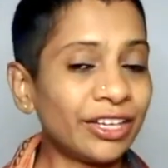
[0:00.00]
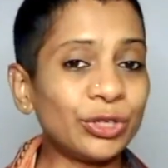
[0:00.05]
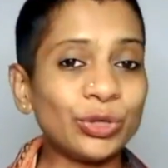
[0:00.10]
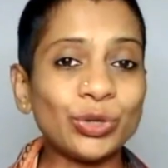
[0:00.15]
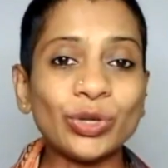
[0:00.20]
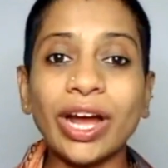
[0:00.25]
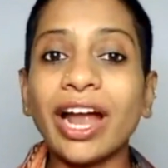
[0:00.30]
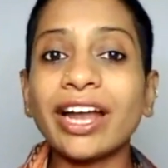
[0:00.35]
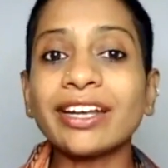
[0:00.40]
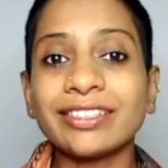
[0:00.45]

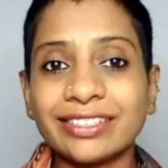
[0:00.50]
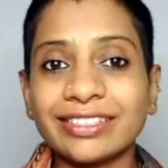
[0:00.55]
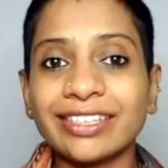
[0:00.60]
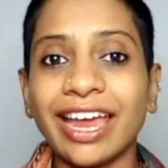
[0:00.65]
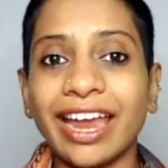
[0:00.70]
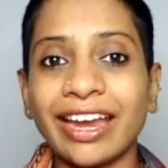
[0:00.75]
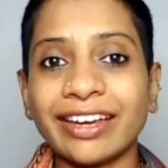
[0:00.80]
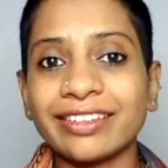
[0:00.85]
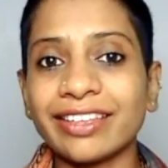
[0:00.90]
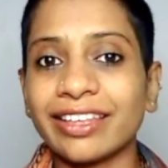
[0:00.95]
You can't
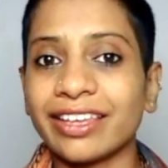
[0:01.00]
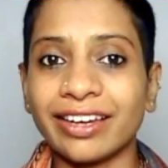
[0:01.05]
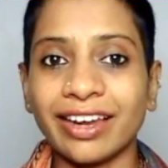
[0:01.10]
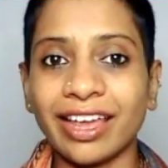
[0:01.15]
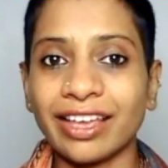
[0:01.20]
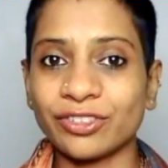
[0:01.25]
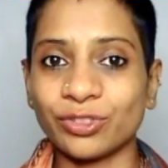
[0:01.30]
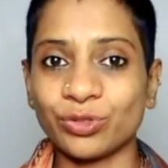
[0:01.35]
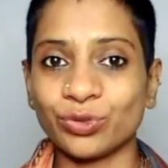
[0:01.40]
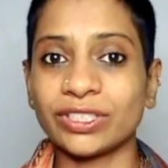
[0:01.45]
stand there,
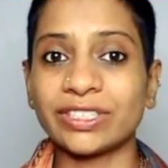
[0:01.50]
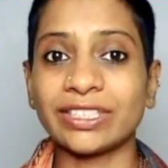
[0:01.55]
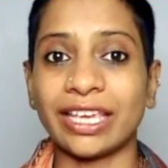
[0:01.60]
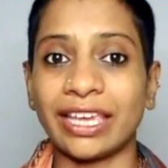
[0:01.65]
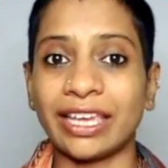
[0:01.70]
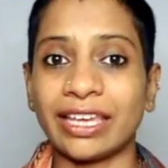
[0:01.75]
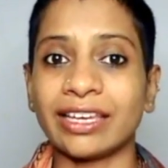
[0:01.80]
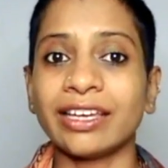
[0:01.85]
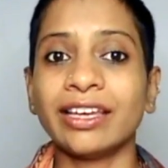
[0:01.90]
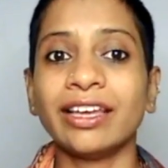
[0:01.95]
as you were
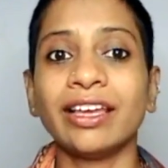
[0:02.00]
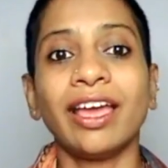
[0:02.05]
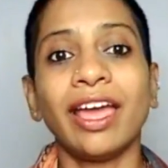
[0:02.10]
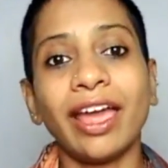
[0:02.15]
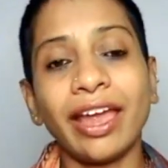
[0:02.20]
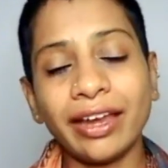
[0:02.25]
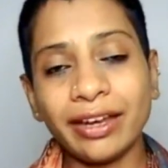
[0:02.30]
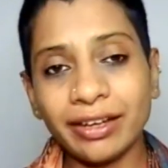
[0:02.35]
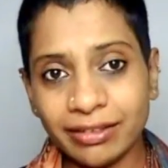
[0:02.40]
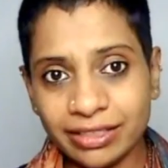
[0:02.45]
saying,
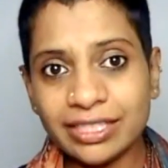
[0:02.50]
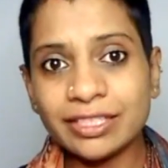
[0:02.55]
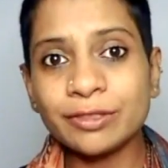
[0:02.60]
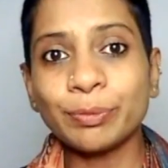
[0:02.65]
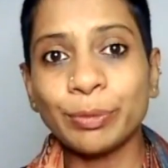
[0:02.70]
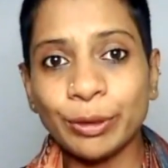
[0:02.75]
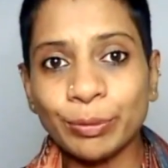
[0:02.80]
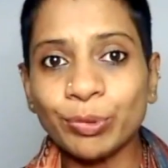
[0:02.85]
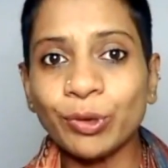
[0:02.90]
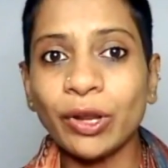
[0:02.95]
and these
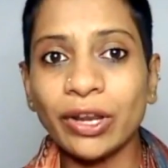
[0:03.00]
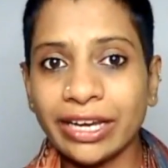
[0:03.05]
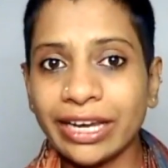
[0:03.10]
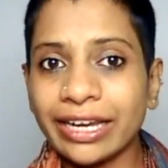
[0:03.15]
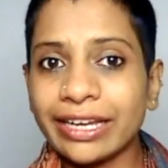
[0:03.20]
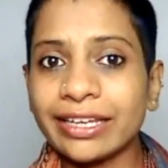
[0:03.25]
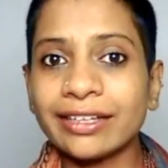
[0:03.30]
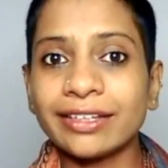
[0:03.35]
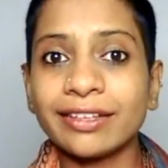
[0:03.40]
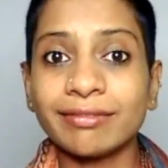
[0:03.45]
people are
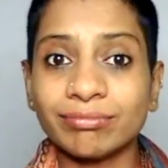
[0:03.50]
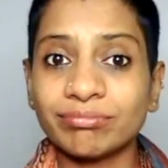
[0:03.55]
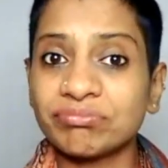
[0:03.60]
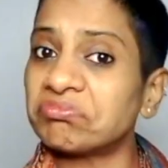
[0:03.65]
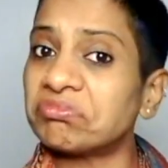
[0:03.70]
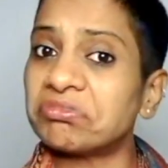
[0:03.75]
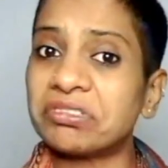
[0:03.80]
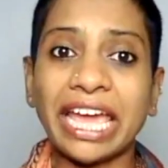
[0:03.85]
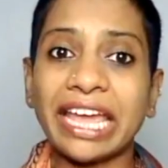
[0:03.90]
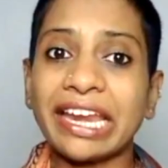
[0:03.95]
getting
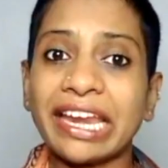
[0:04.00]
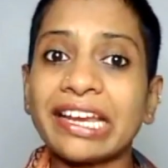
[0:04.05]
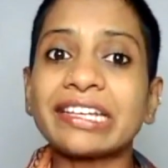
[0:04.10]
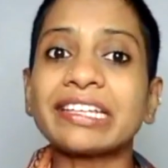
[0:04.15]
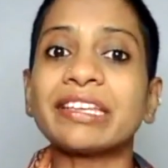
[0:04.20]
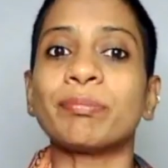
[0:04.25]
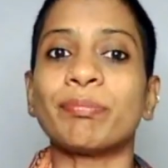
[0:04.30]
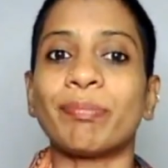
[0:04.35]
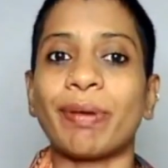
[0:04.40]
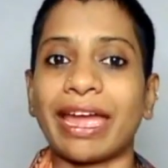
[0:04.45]
direct
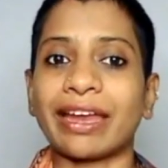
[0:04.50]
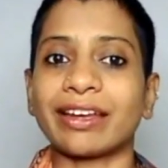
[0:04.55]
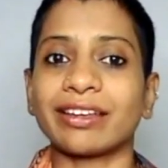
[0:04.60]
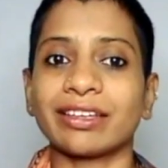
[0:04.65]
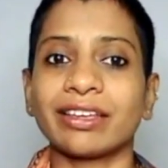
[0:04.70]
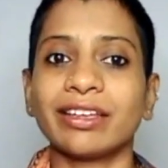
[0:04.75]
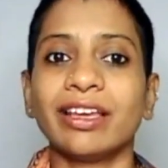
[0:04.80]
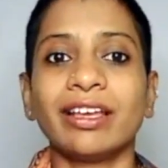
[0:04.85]
impact.